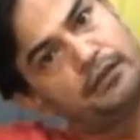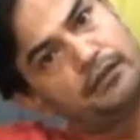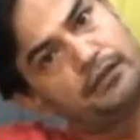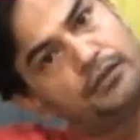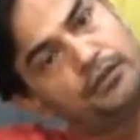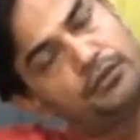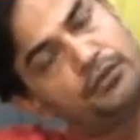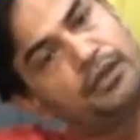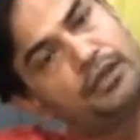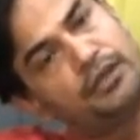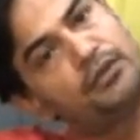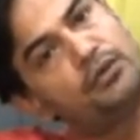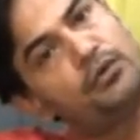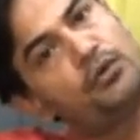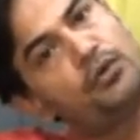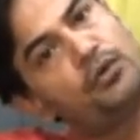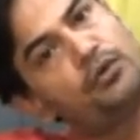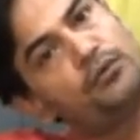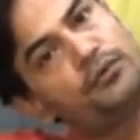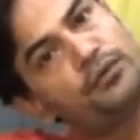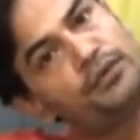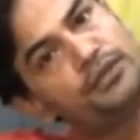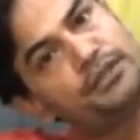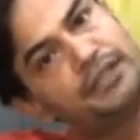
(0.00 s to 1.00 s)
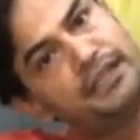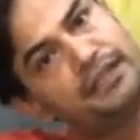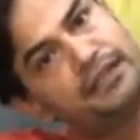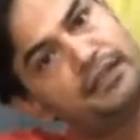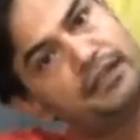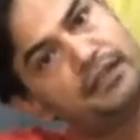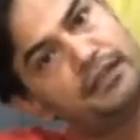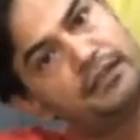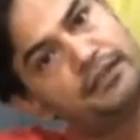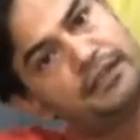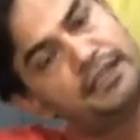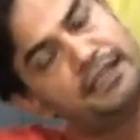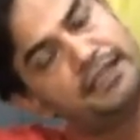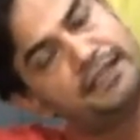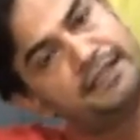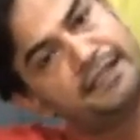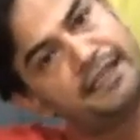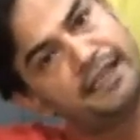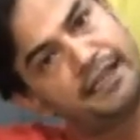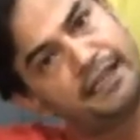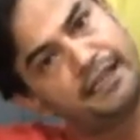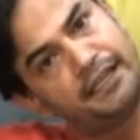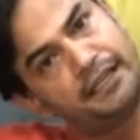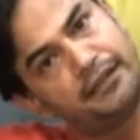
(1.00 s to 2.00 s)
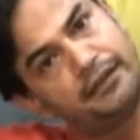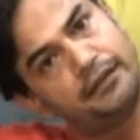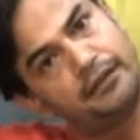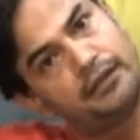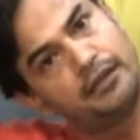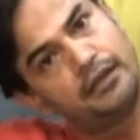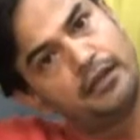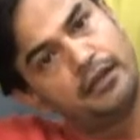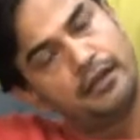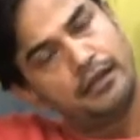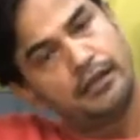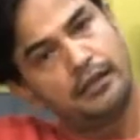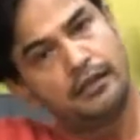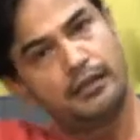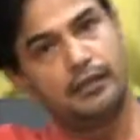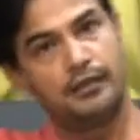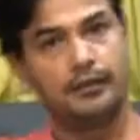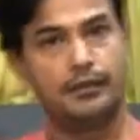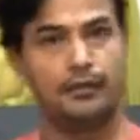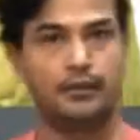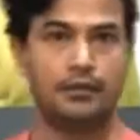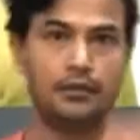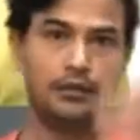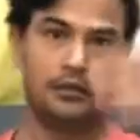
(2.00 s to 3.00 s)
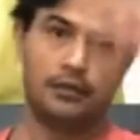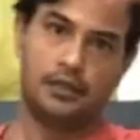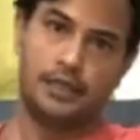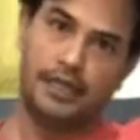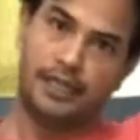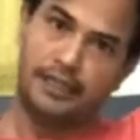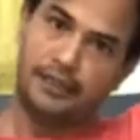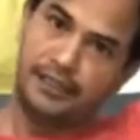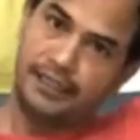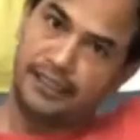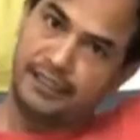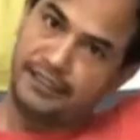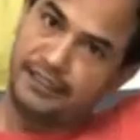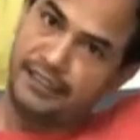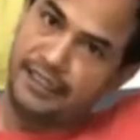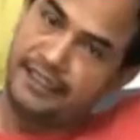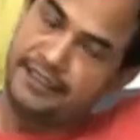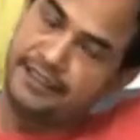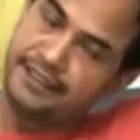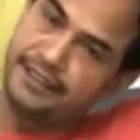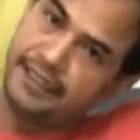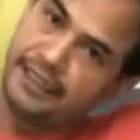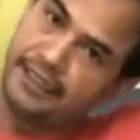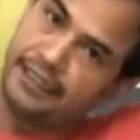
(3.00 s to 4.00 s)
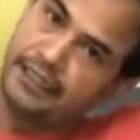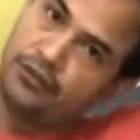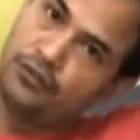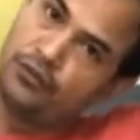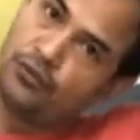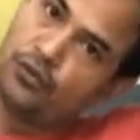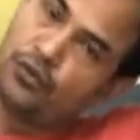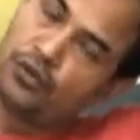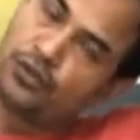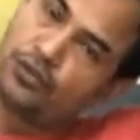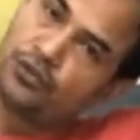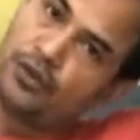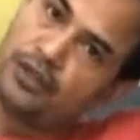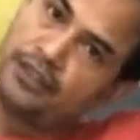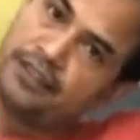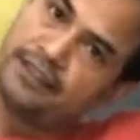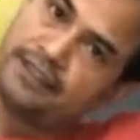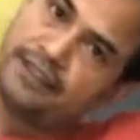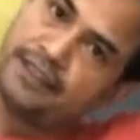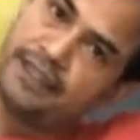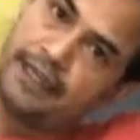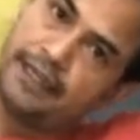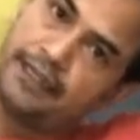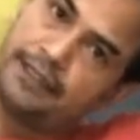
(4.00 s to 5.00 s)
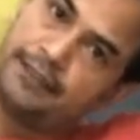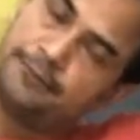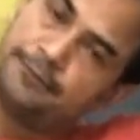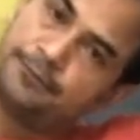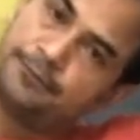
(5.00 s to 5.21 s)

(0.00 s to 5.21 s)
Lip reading: You can hold for 10 seconds. And then 10 seconds, you go to other side.